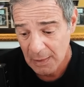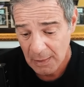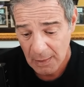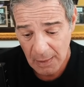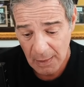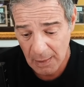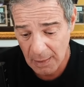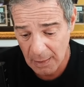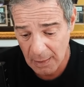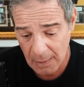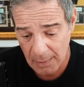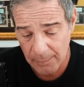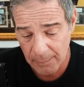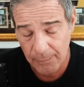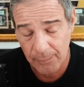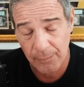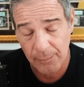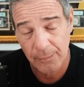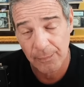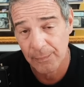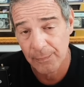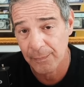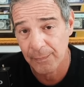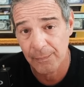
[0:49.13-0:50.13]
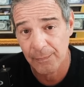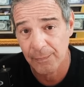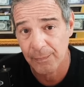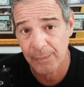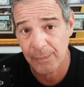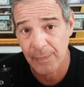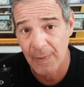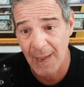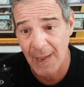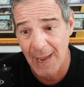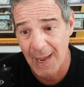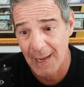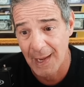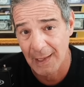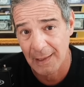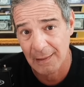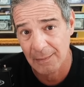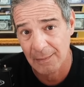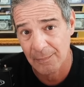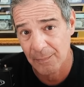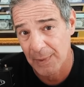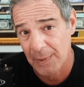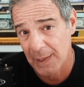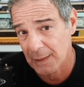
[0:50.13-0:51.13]
um,
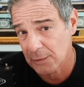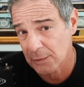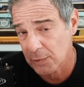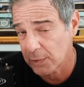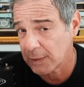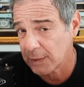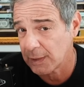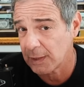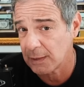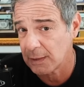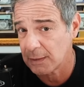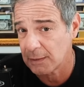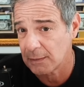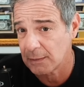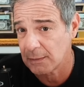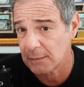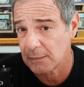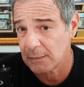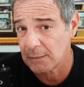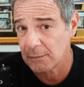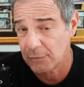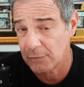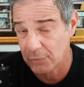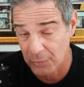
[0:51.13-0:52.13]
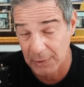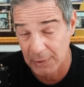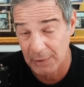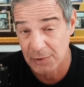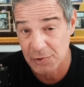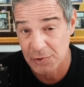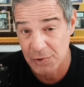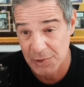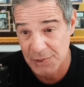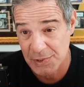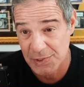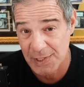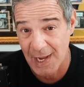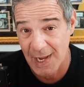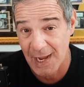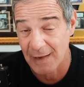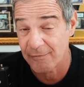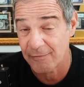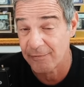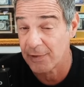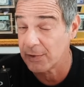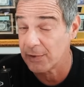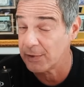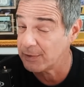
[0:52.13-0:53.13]
and may look at doing just
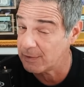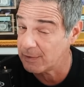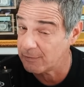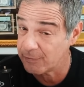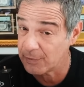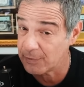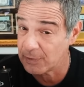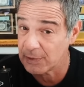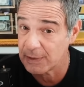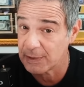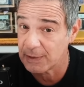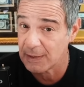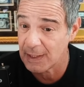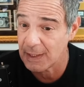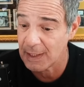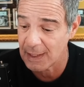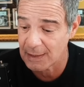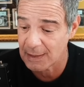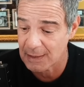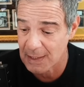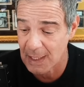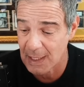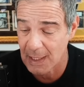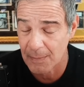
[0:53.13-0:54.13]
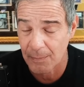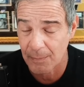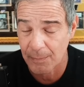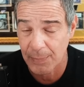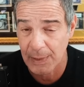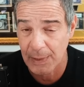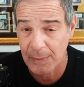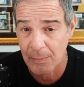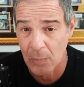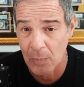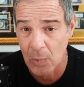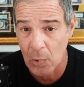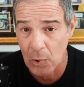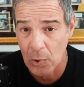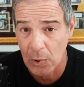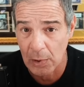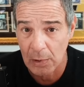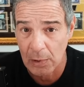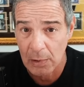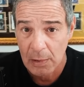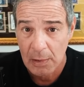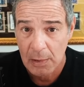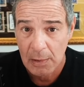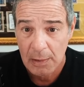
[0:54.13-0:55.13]
that very differently and and be
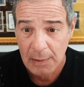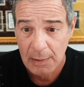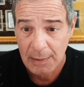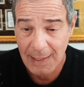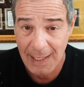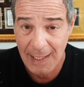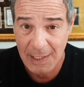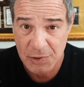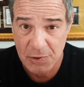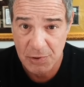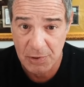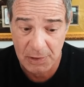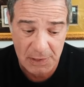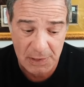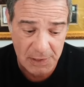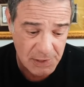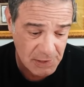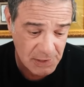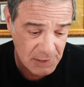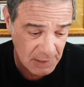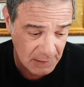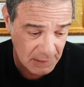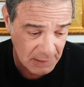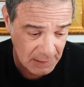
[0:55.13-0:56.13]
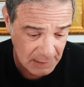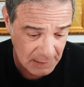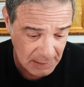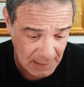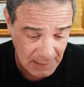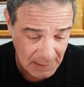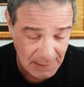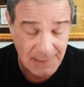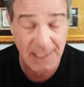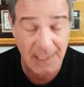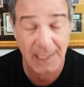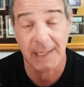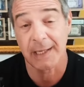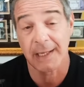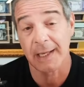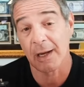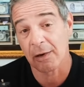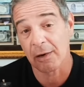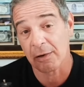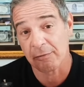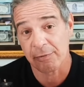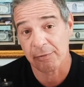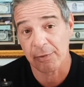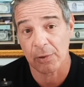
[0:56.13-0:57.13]
more nationalistic and and take
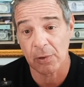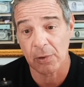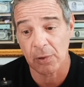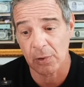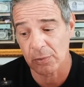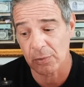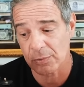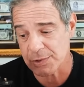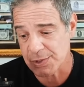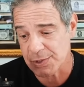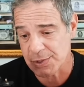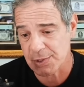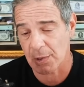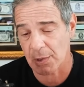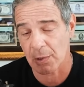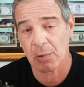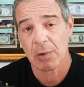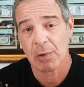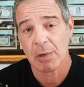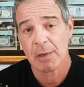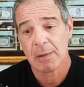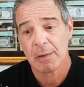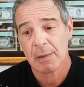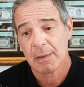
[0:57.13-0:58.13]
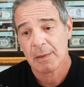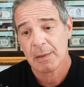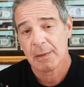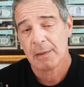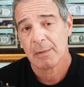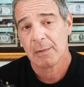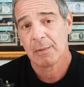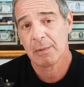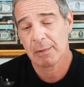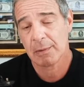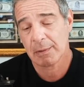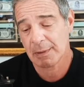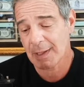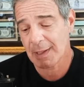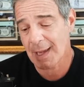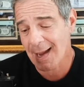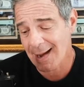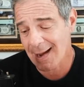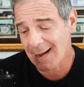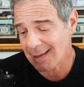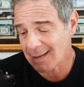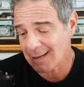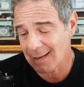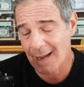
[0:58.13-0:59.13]
care of their own. So
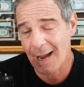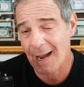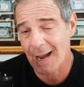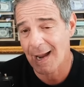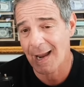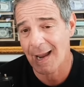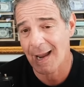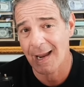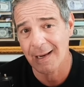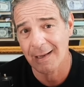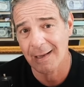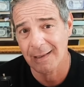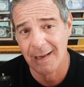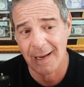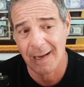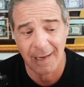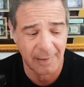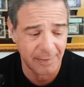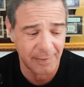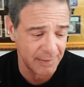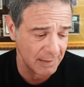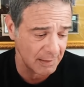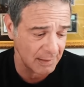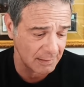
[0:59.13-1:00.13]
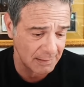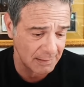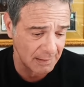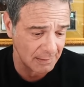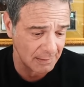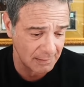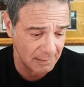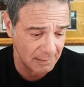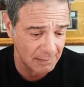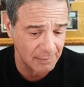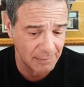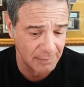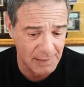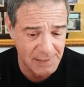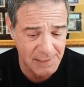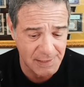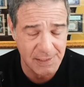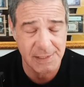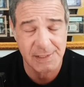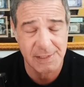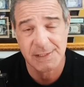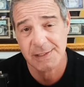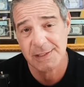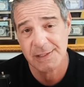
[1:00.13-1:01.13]
yeah, I, I think that this
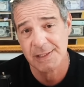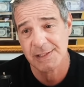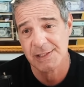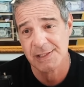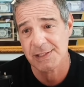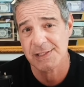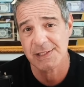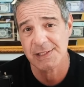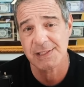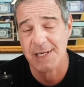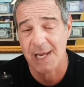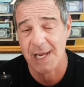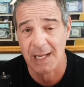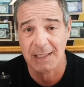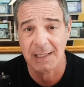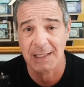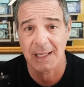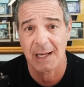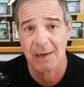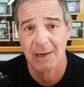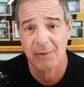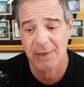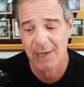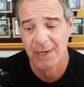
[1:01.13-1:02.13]
is this is exactly how it